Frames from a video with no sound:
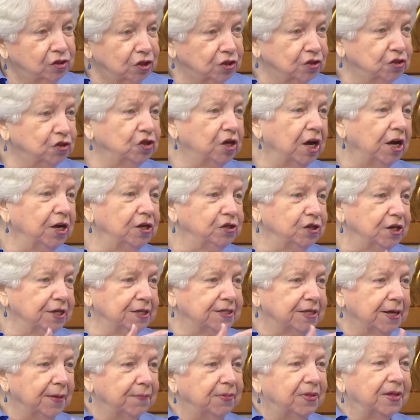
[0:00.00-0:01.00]
just
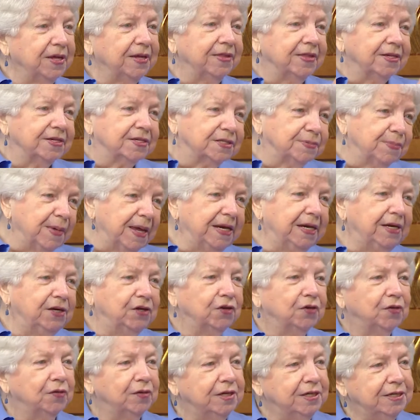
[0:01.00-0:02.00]
changing something this
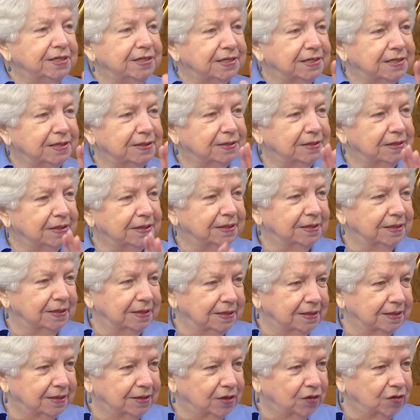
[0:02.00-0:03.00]
many degrees
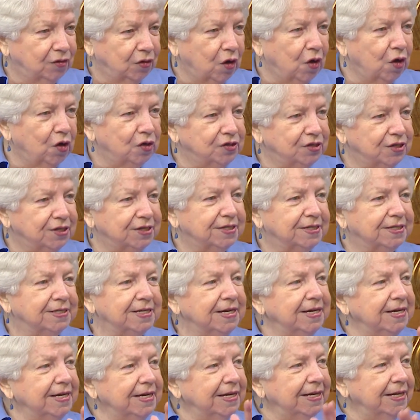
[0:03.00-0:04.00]

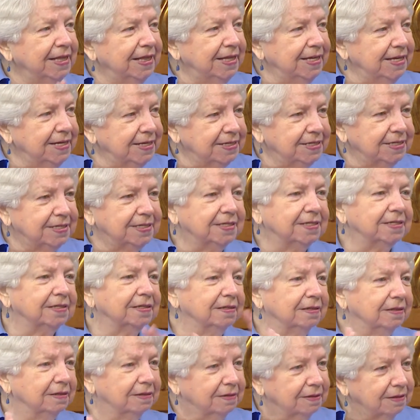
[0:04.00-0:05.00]
causes
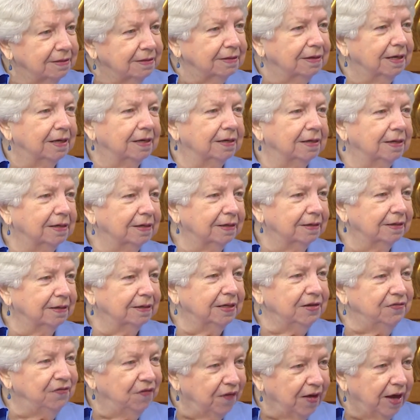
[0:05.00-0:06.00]
this uh,
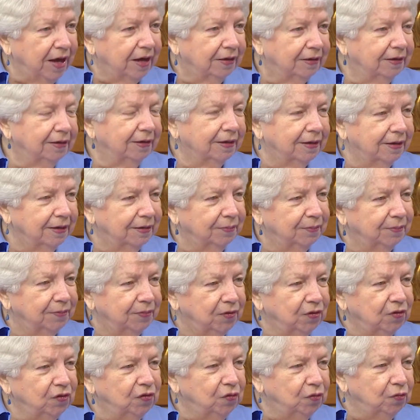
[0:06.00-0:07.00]
effect.
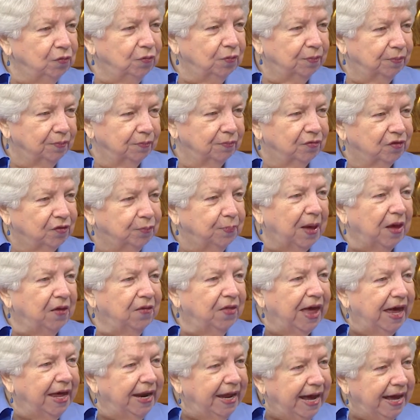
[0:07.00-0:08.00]
Um, do you
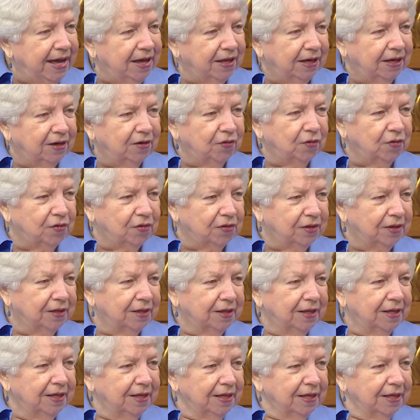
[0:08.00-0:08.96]
spell that out at all?